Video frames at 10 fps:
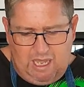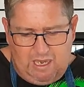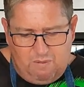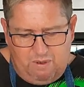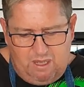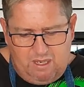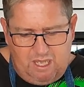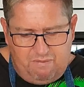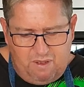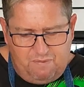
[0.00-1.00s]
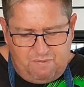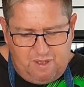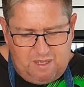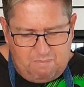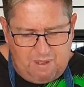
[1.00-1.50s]
and we'll give you
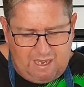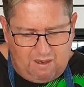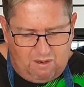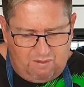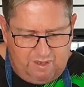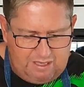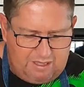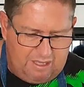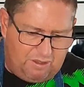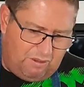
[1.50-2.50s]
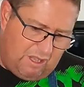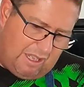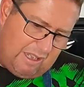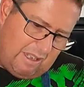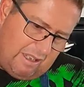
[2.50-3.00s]
feedback, obviously, to
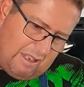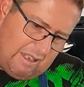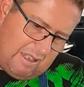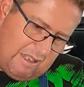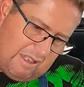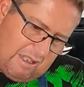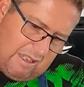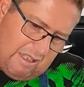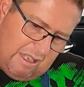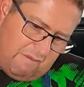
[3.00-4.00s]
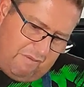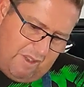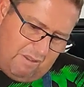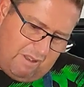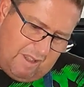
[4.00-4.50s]
the
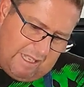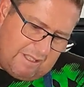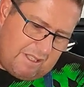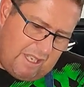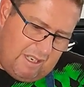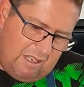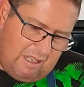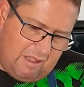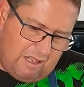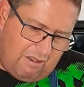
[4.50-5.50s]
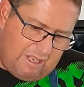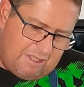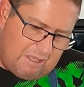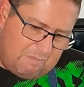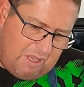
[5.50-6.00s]
viewer that sent in the
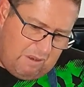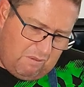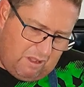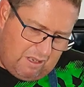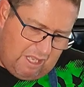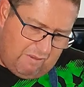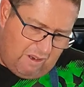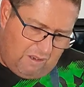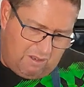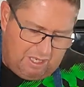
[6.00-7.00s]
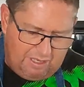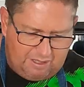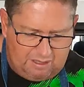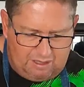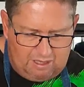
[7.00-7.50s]
recipe. We'll give an
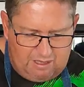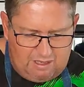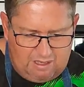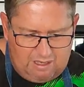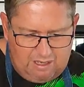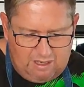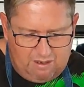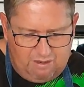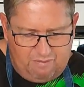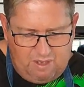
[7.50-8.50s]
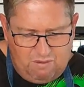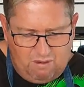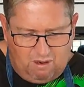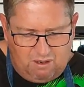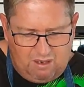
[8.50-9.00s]
honest review
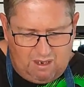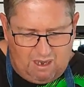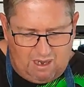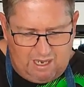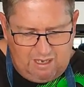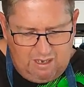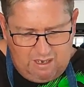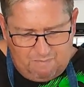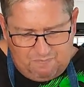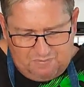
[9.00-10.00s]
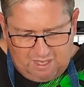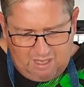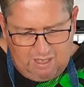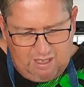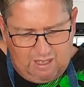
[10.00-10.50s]
online.
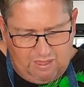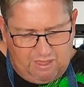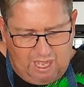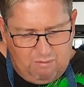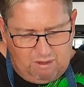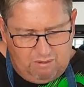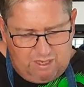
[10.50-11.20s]
They will